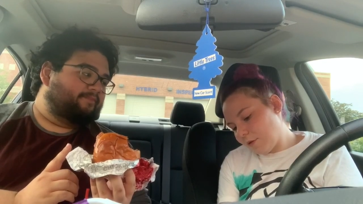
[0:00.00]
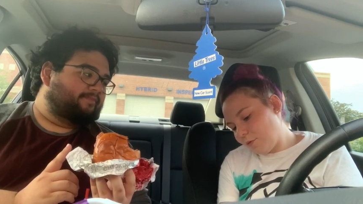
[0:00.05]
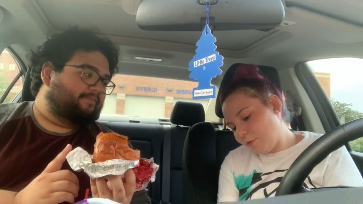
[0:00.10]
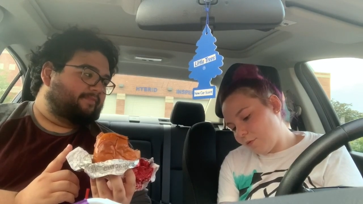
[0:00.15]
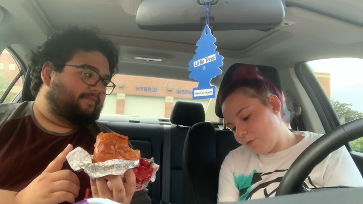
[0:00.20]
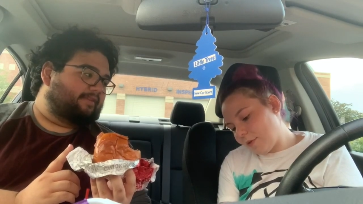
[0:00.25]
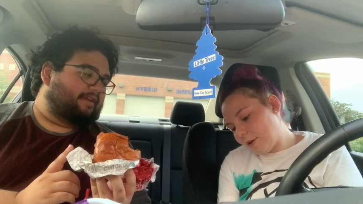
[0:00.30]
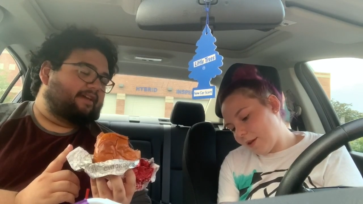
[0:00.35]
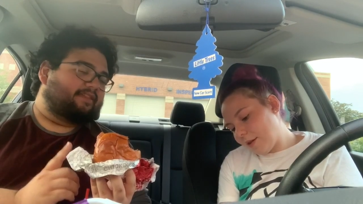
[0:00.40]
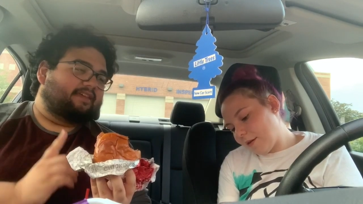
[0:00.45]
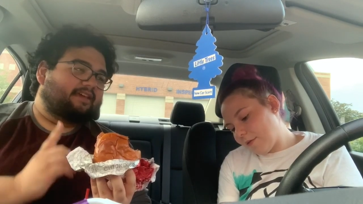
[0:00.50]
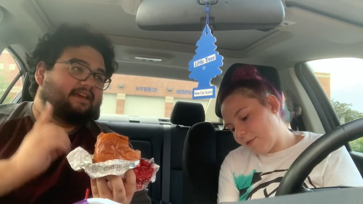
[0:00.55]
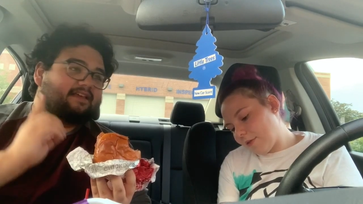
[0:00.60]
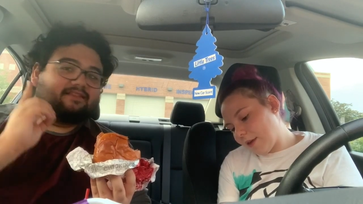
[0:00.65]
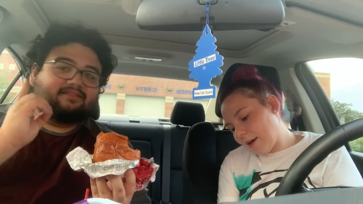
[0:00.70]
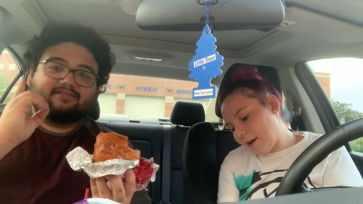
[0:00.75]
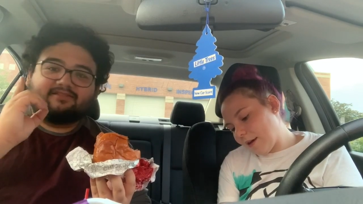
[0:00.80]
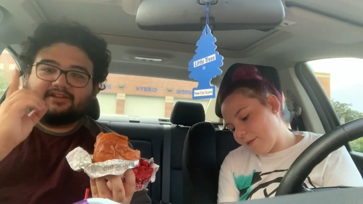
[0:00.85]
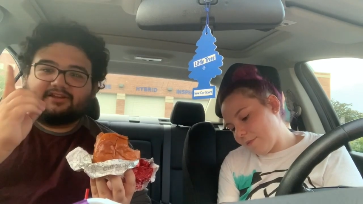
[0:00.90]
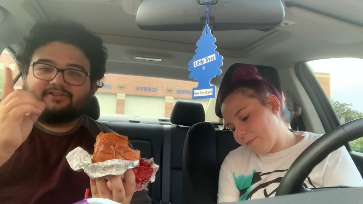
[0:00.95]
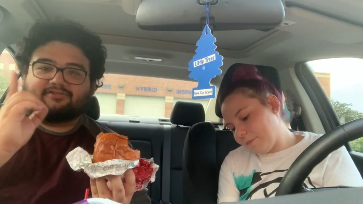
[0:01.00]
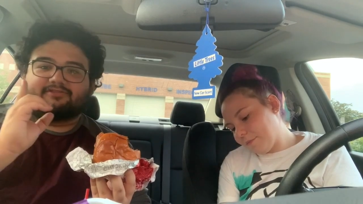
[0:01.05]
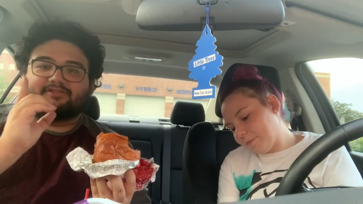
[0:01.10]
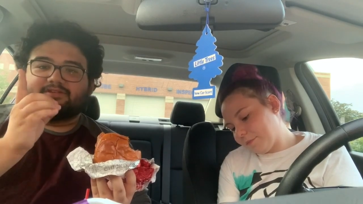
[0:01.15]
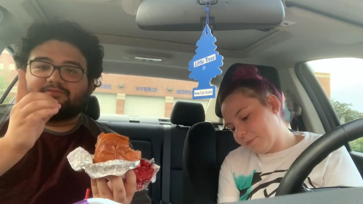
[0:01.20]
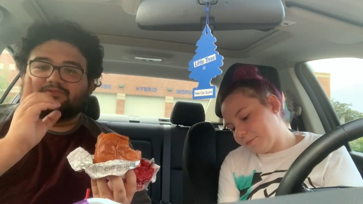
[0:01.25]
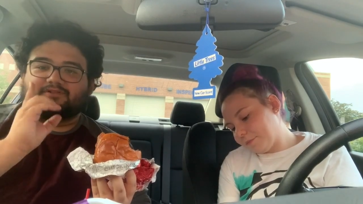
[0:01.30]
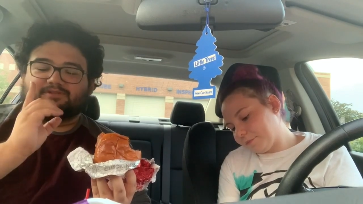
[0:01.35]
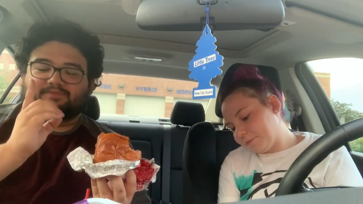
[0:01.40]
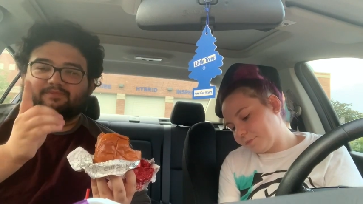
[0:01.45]
Speaker 1: I, I think it that.
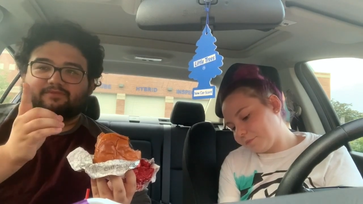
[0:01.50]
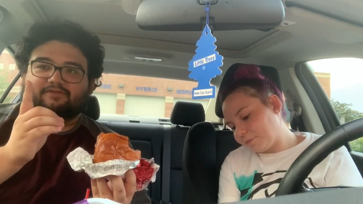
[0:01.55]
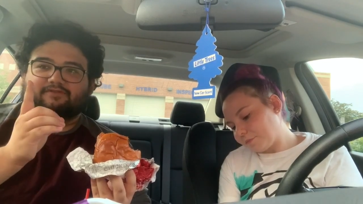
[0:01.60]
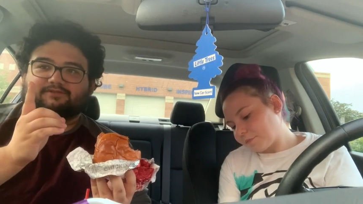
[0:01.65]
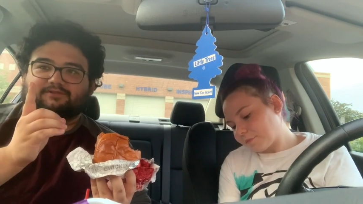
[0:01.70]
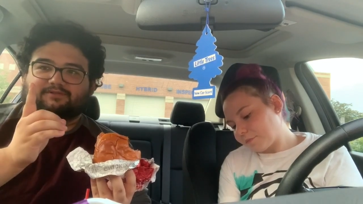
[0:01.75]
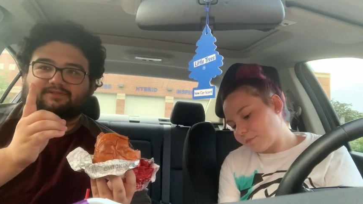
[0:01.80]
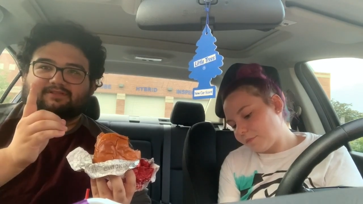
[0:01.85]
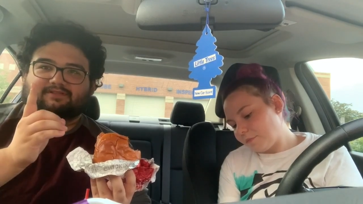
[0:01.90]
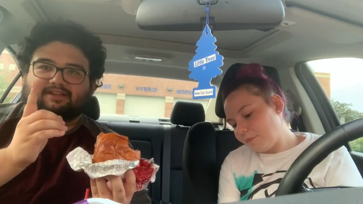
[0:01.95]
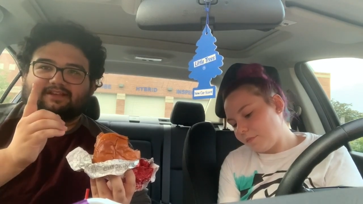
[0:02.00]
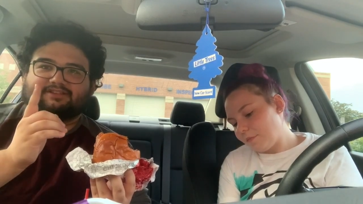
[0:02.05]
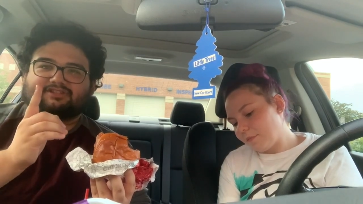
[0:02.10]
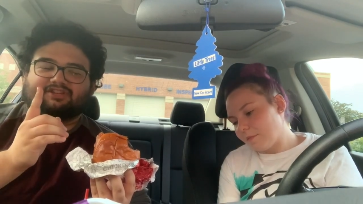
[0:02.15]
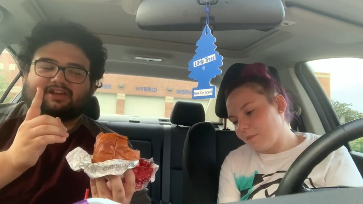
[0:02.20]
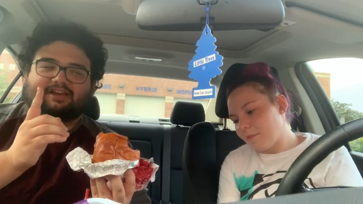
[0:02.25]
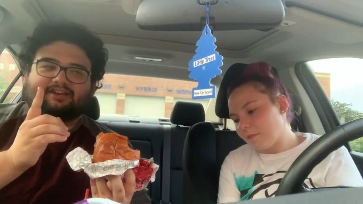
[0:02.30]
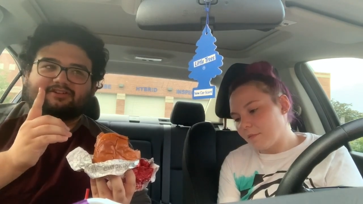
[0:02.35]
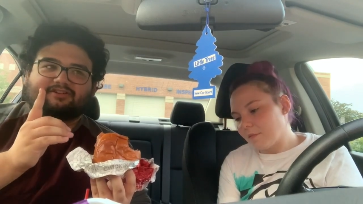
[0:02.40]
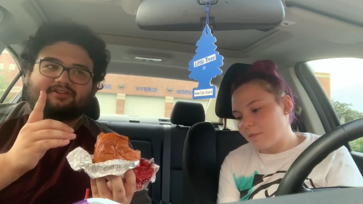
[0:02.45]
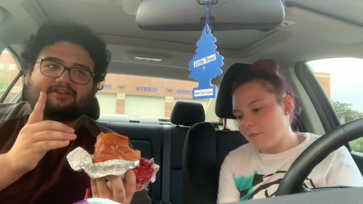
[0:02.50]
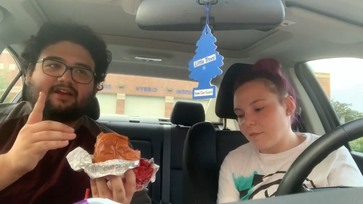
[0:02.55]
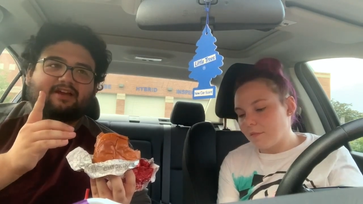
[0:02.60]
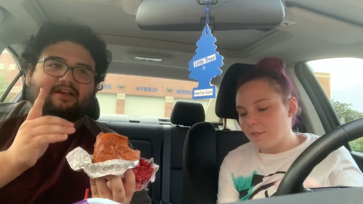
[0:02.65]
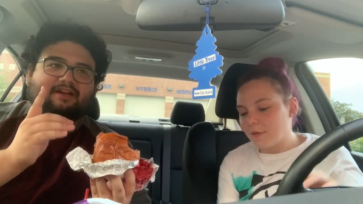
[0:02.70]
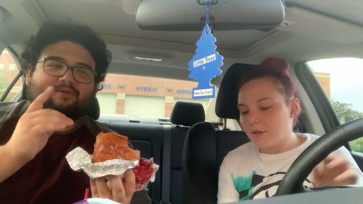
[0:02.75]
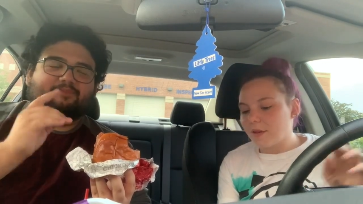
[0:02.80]
literally was moves like Jagger.